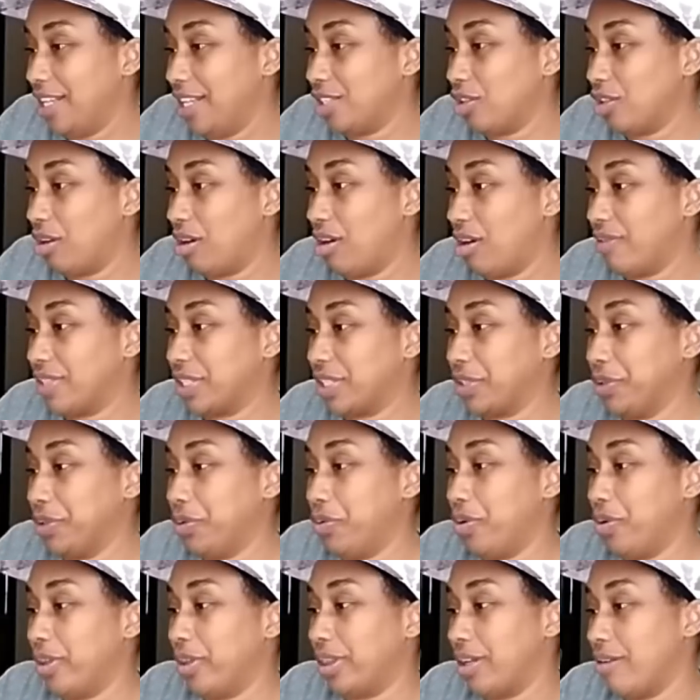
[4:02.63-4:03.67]
Kids are off
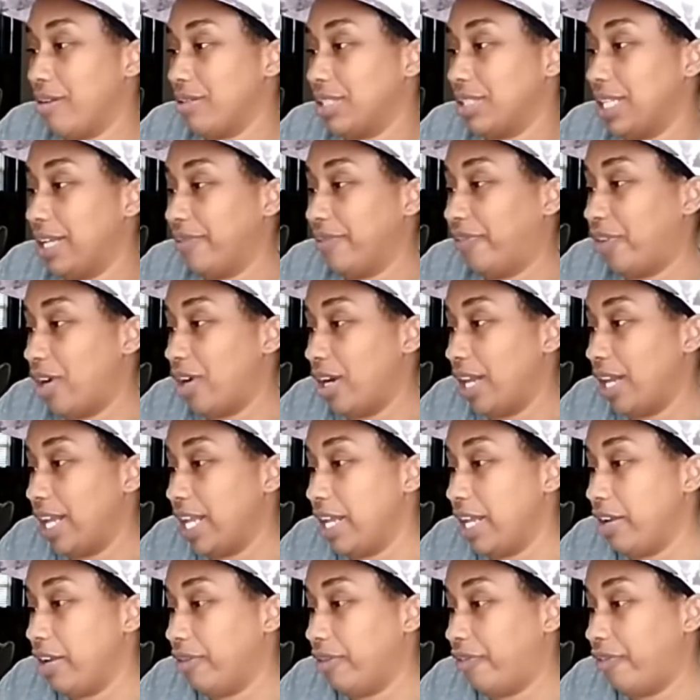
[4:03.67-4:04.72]
school on Thursday and
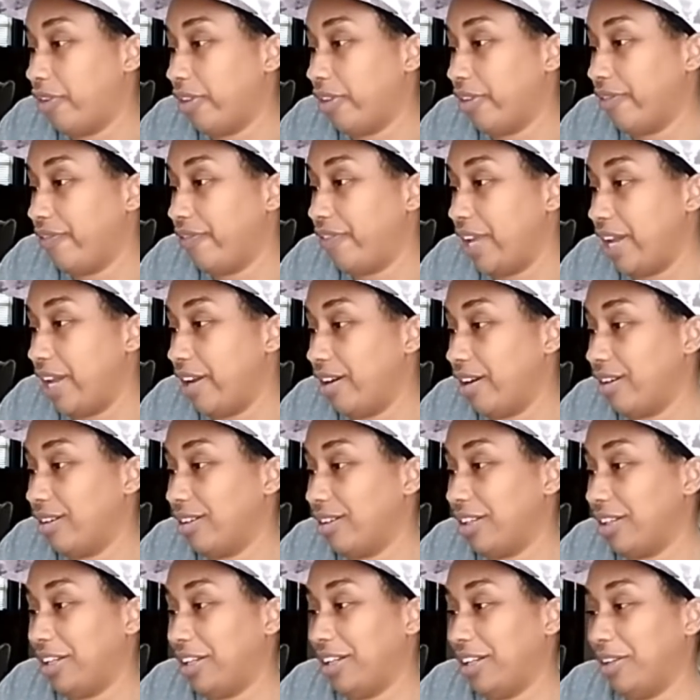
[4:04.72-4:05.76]
Friday here for the
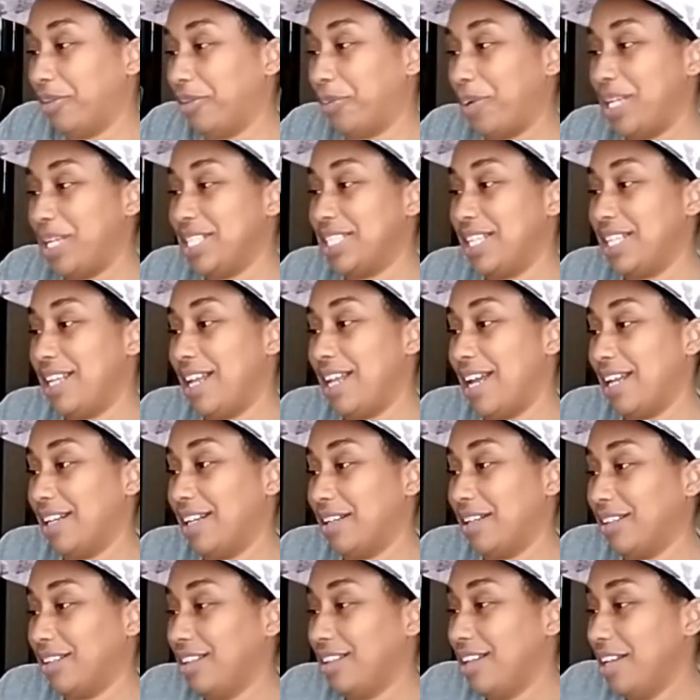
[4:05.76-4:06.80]
fair
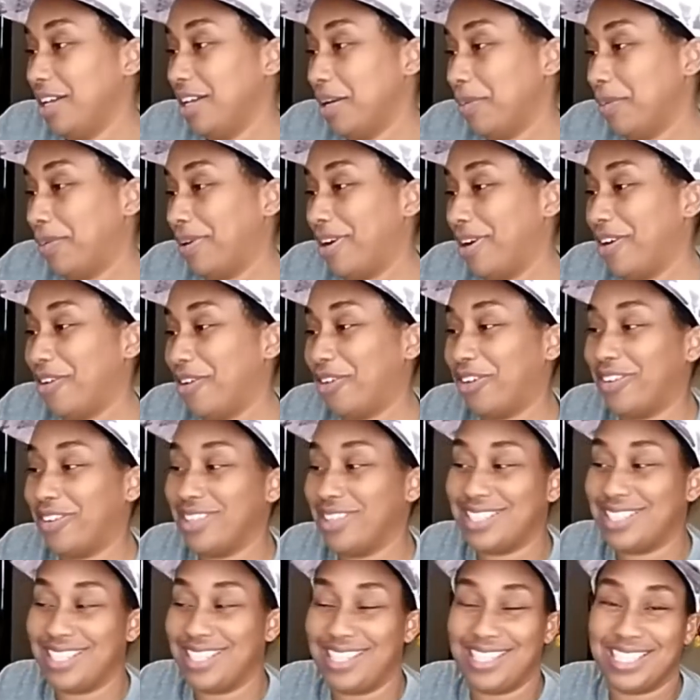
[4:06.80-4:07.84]
Louisiana
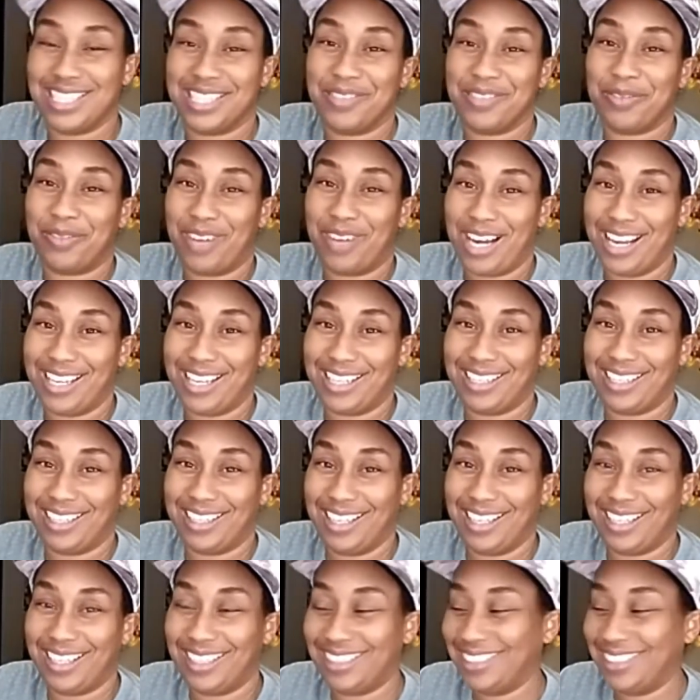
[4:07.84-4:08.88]
priorities. Right,
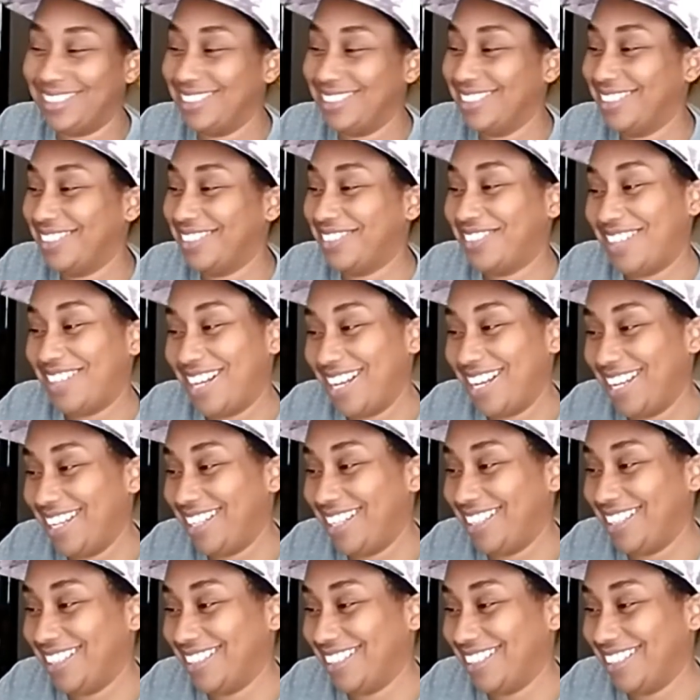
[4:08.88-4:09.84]
Kalina? Right?